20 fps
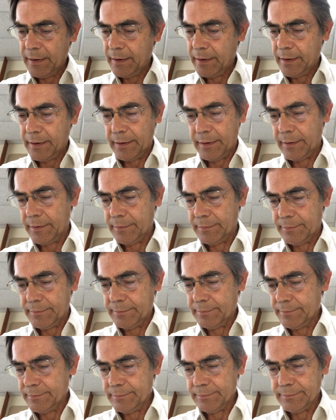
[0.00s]
Uh,
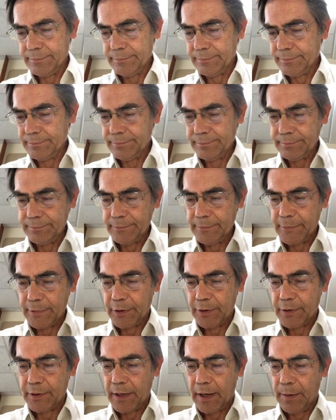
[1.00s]

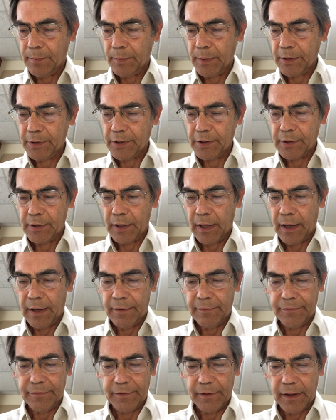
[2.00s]
there's not much
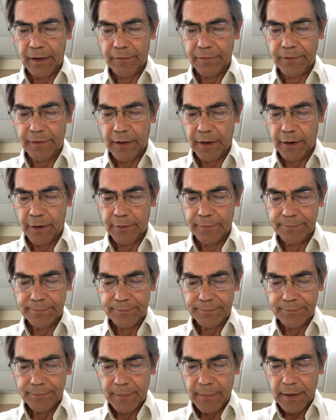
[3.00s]
life left there.
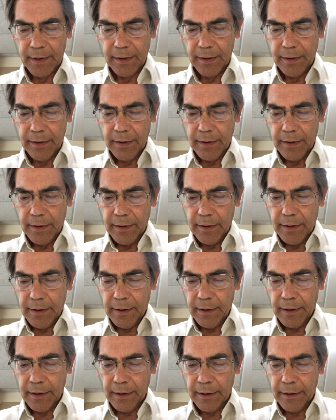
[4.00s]

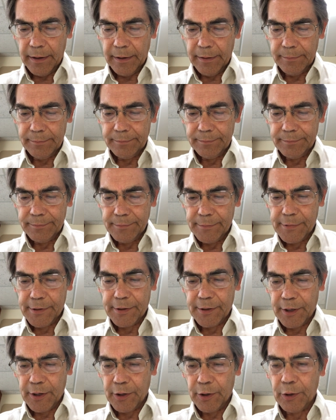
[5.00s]
Um,
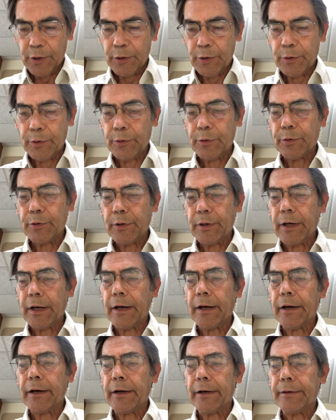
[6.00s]
so,
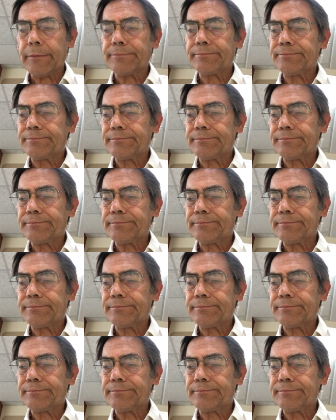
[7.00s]
uh,